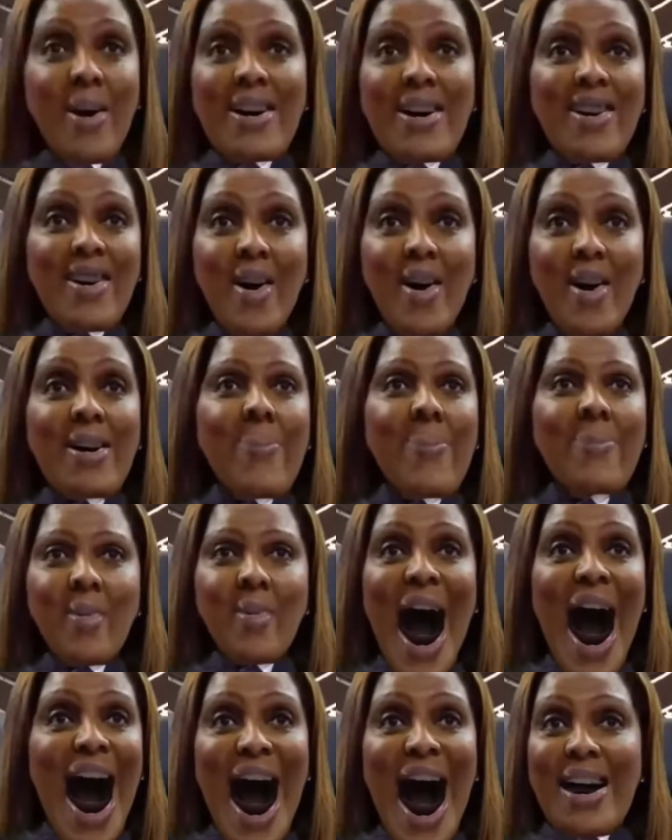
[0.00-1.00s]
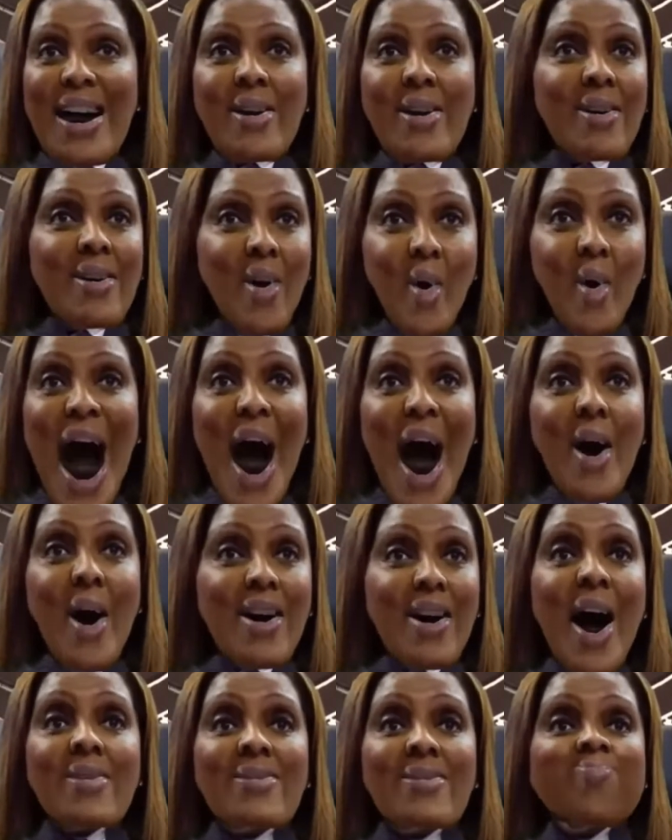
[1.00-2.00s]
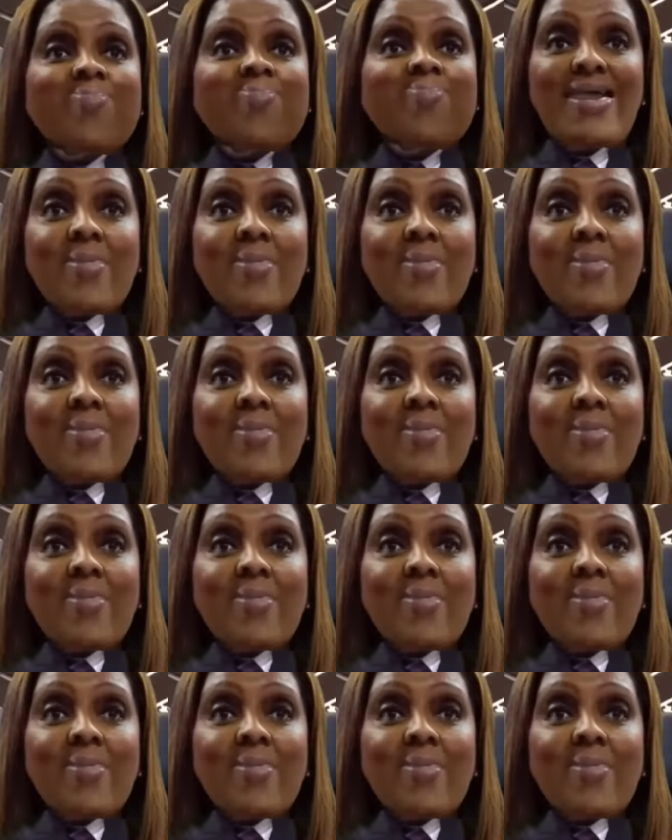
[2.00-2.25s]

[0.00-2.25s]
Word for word: Attorney Bragg, call your first